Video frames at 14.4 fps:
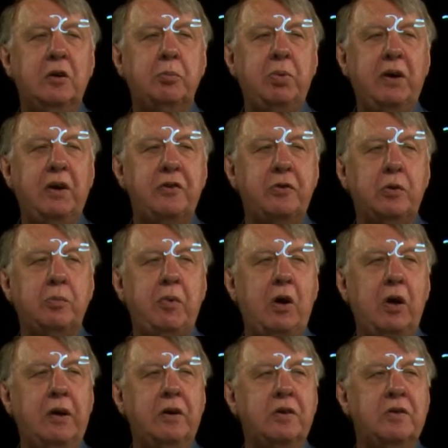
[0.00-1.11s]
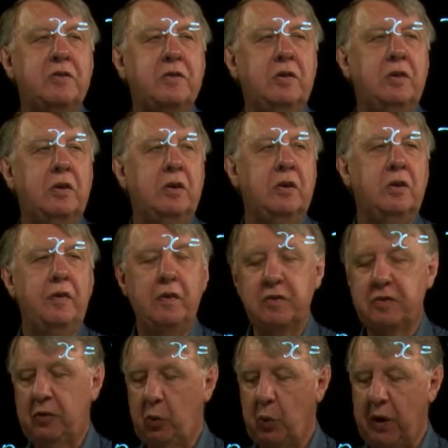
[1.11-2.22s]
plus or minus the
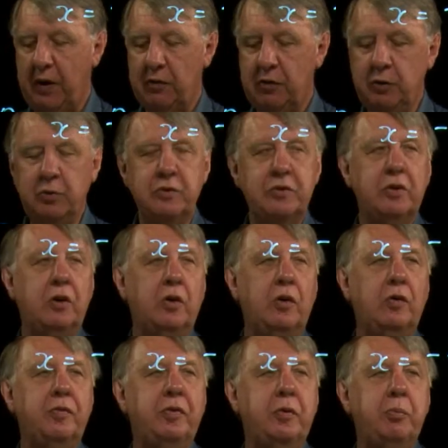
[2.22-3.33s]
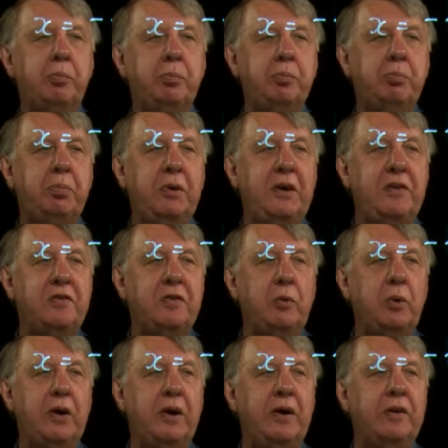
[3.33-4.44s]
square root of b
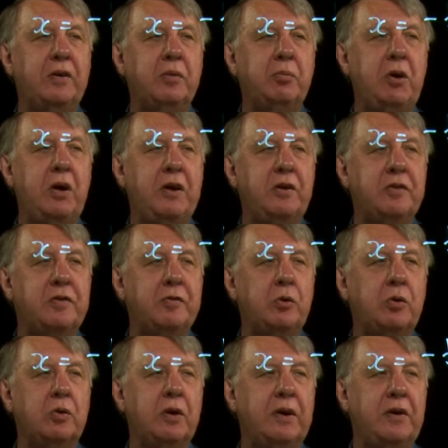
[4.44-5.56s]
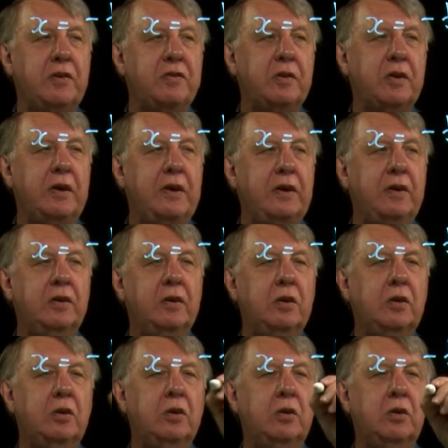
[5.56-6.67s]
squared minus 4ac
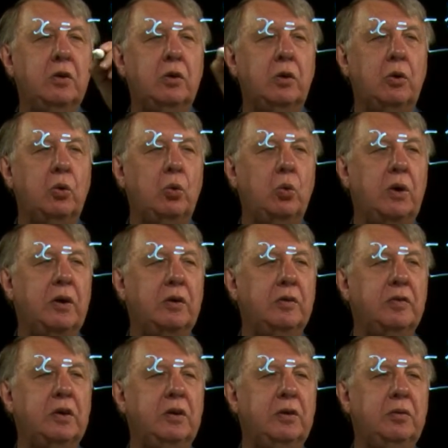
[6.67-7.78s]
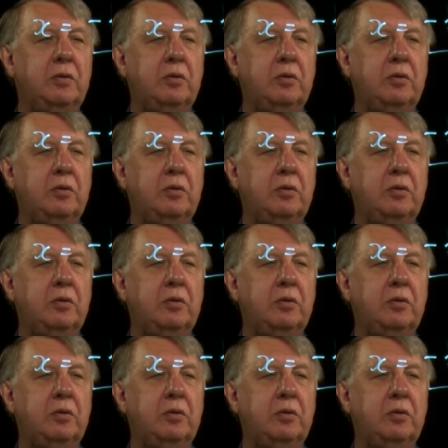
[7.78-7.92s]
all over